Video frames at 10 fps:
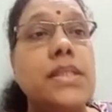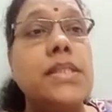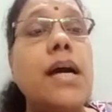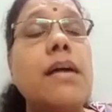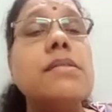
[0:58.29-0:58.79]

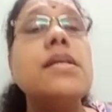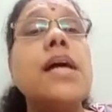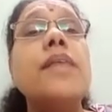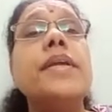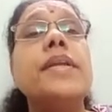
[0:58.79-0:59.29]
Charles
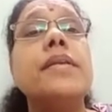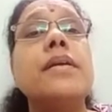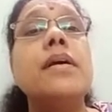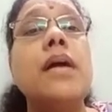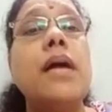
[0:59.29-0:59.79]
Darwin
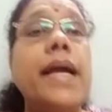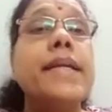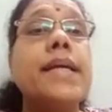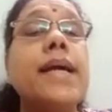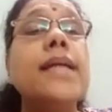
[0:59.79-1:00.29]

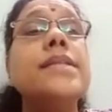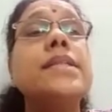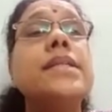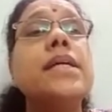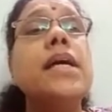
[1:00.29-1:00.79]
had
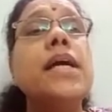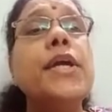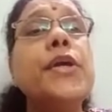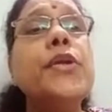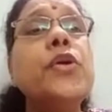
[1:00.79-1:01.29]
collected
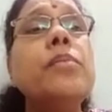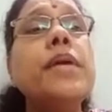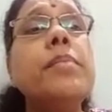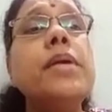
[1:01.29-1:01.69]
innumerable